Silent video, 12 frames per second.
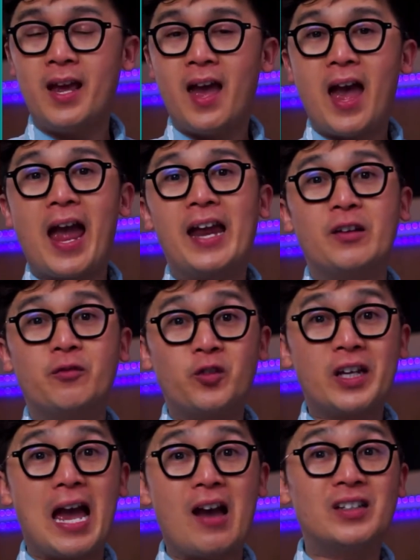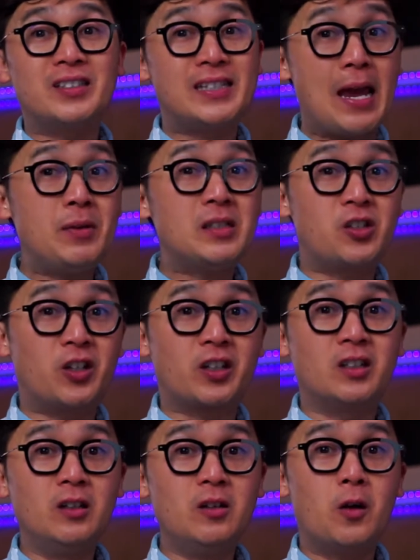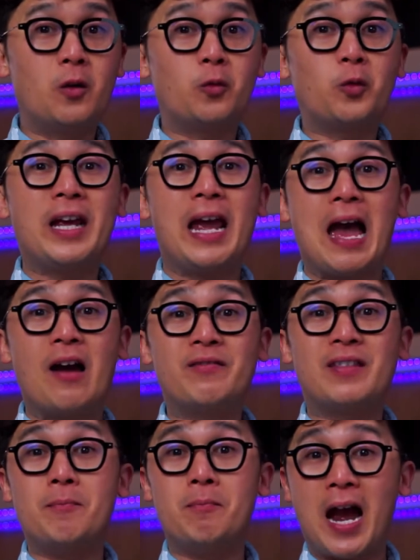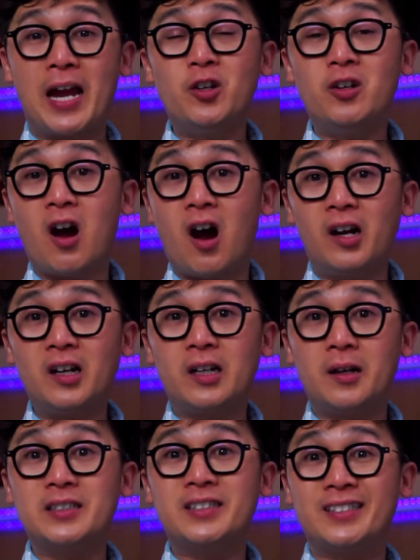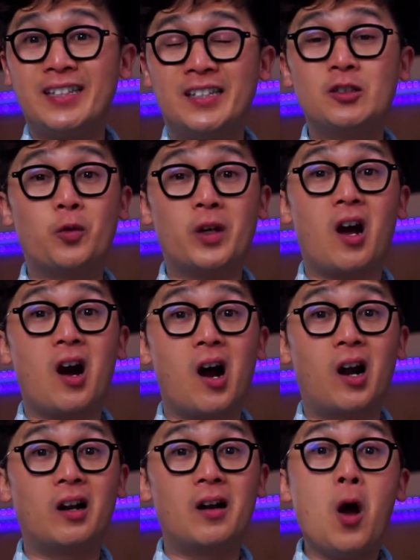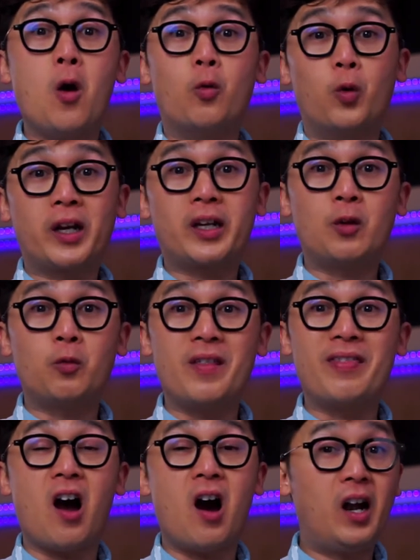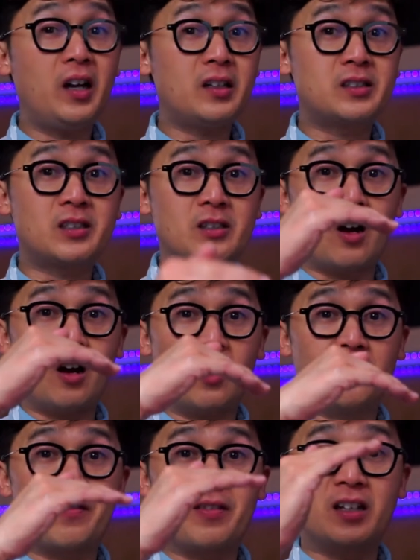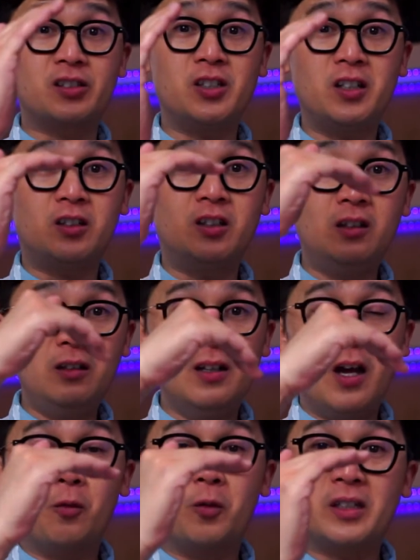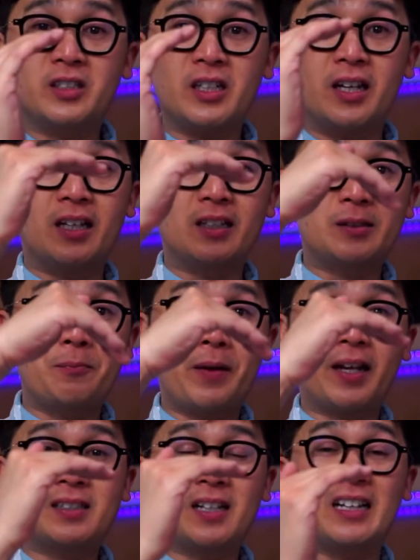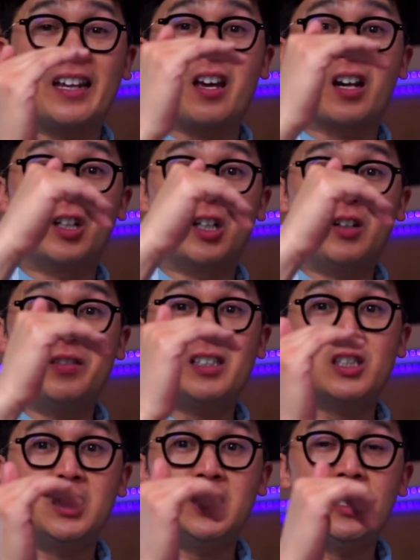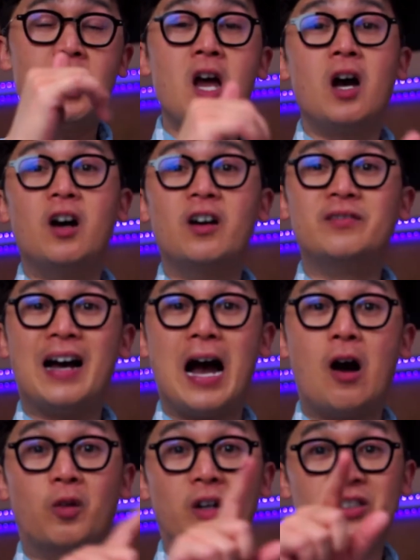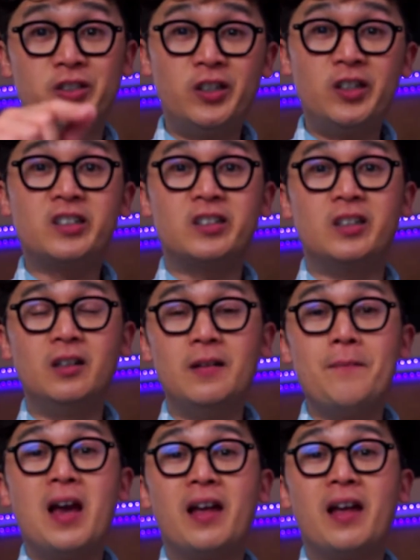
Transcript: And if we have a semicircle, we have the minor arc, since we are working with the arcs of the circle, which is basically the curvature of our circle.